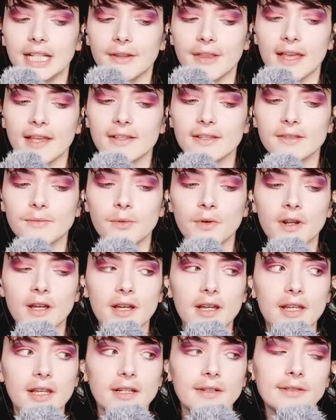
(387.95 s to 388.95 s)
Now that's what
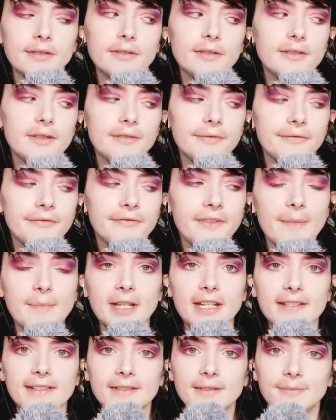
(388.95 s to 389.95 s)
I call
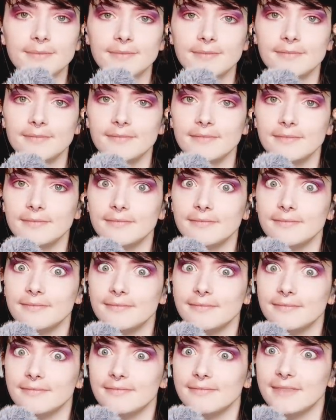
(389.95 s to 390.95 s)

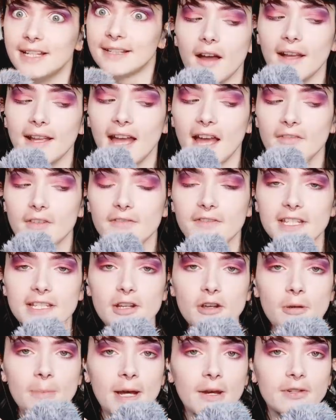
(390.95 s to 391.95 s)
feminism. I have a
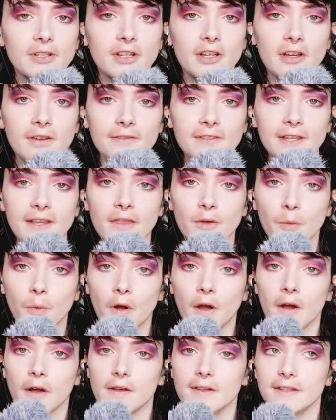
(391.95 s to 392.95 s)
video about TERFs in the
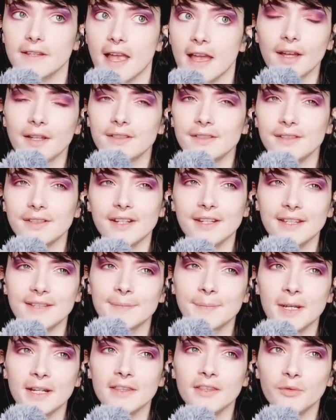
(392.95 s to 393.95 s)
works, and
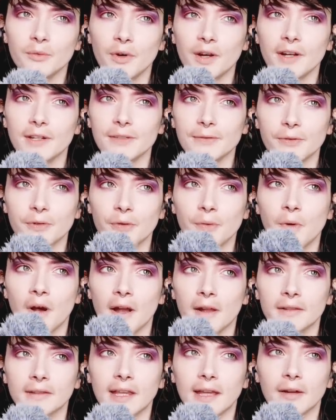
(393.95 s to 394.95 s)
it's been in the works for a
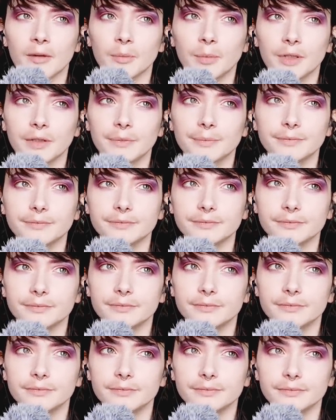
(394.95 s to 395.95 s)
while now, but
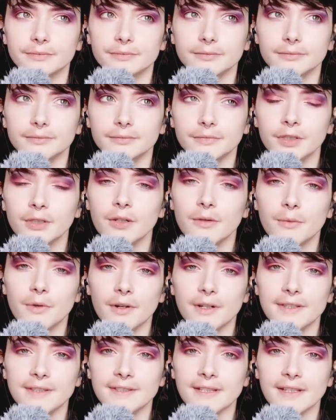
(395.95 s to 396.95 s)
you know
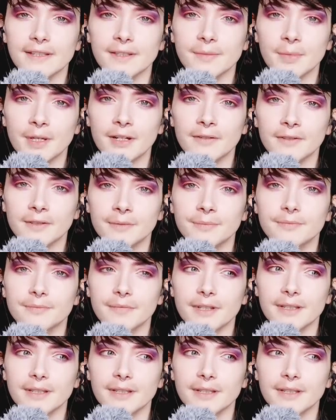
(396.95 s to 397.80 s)
what? It's a bit of a